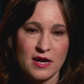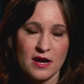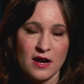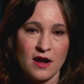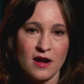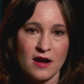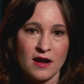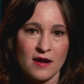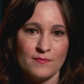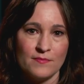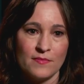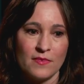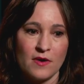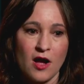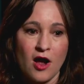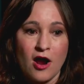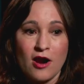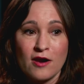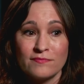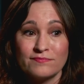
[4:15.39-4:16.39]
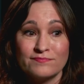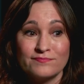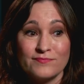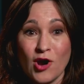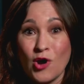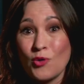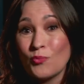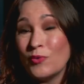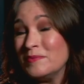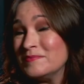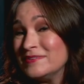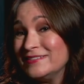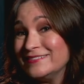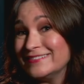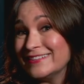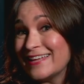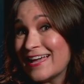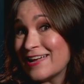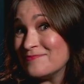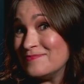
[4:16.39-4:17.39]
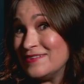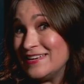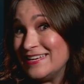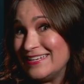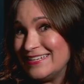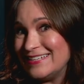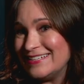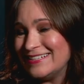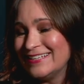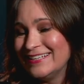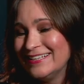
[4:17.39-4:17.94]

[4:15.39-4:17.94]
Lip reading: are women like me.